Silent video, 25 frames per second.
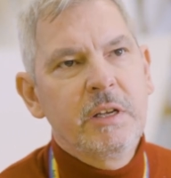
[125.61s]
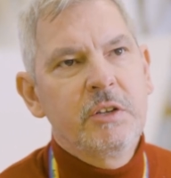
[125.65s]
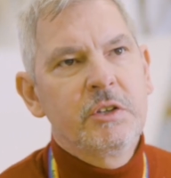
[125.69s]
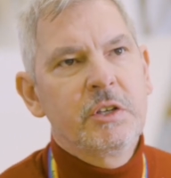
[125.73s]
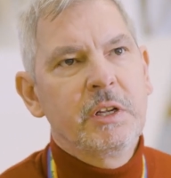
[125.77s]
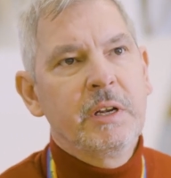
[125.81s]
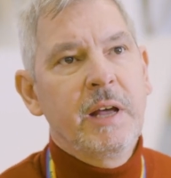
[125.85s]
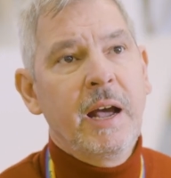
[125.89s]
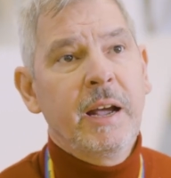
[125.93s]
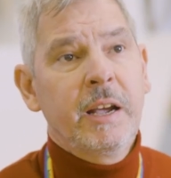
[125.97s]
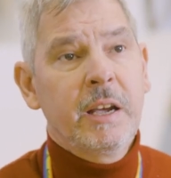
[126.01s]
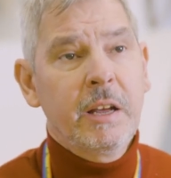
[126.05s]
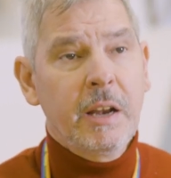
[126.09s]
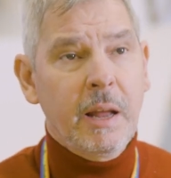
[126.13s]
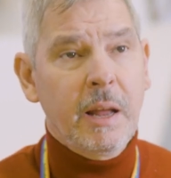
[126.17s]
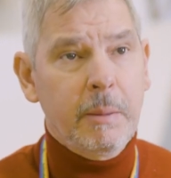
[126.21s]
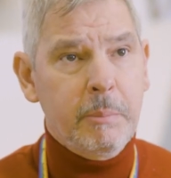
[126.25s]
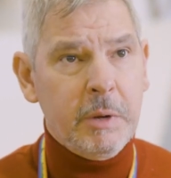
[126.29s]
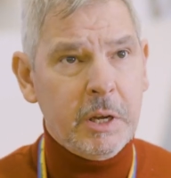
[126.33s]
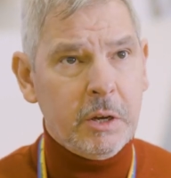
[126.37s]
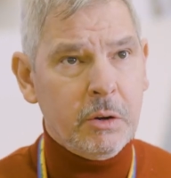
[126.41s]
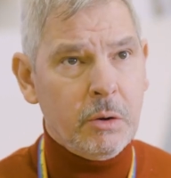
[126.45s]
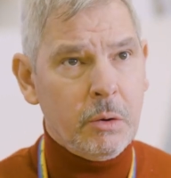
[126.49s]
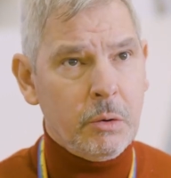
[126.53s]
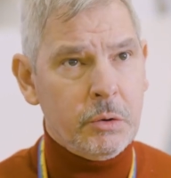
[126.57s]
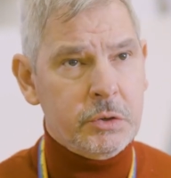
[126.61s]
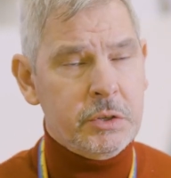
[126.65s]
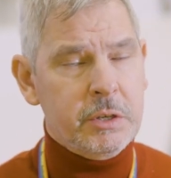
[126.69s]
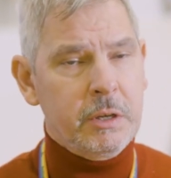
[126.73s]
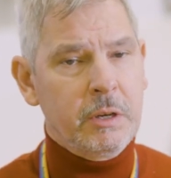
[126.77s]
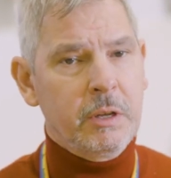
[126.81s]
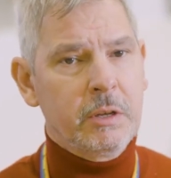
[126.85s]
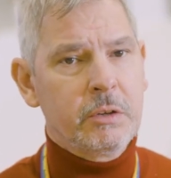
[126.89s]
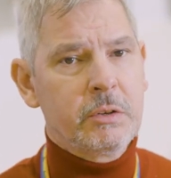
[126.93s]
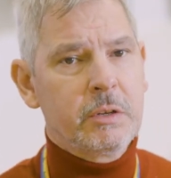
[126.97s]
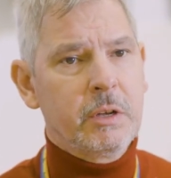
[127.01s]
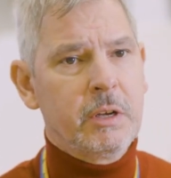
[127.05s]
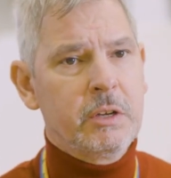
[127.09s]
an academic course
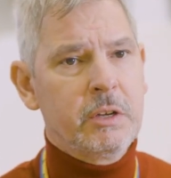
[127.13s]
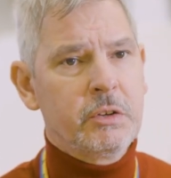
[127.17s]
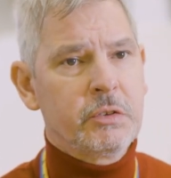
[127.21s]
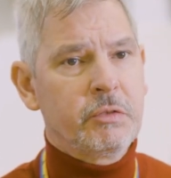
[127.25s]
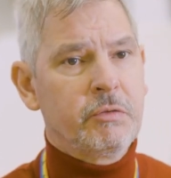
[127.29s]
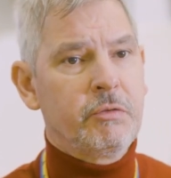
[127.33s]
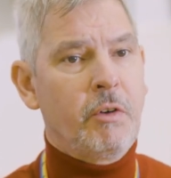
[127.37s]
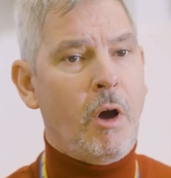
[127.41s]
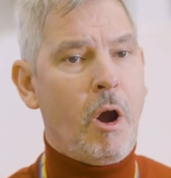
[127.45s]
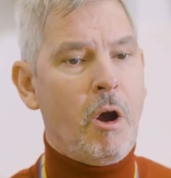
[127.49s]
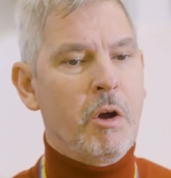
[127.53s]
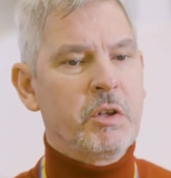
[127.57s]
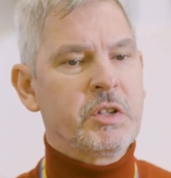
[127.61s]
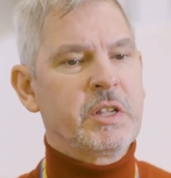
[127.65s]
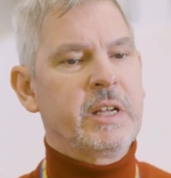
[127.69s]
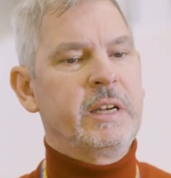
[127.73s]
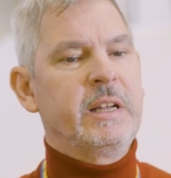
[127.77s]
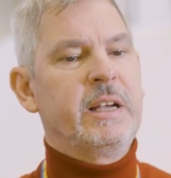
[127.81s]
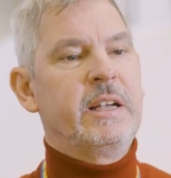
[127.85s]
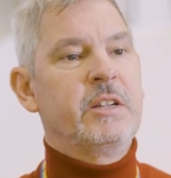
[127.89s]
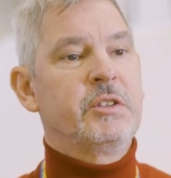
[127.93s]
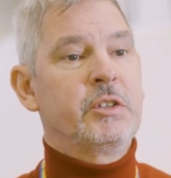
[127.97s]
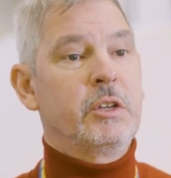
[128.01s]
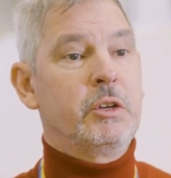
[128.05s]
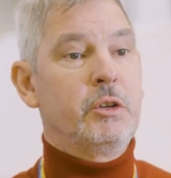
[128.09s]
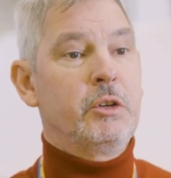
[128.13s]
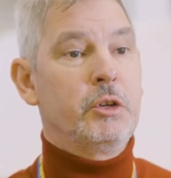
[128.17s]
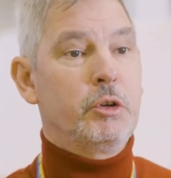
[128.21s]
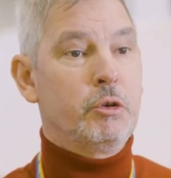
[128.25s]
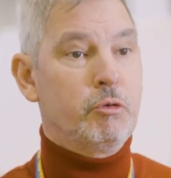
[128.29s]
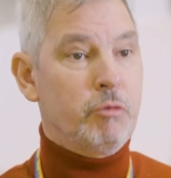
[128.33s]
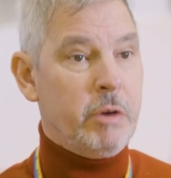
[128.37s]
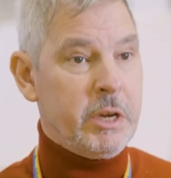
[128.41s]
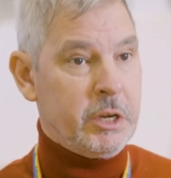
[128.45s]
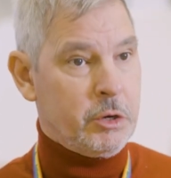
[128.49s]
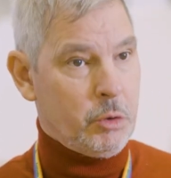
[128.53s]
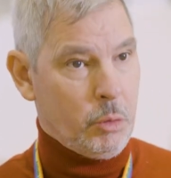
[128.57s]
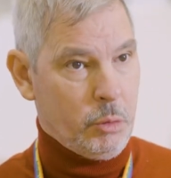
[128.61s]
as far as that it is a degree
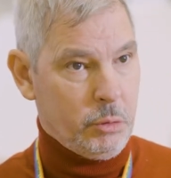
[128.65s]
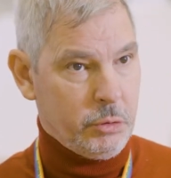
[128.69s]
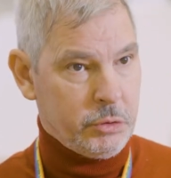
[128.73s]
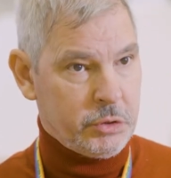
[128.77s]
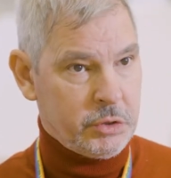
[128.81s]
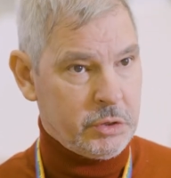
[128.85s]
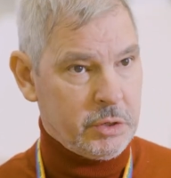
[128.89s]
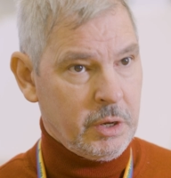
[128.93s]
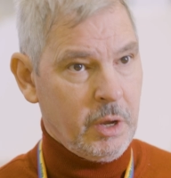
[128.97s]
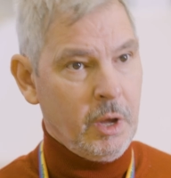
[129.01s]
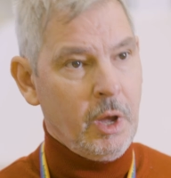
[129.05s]
course,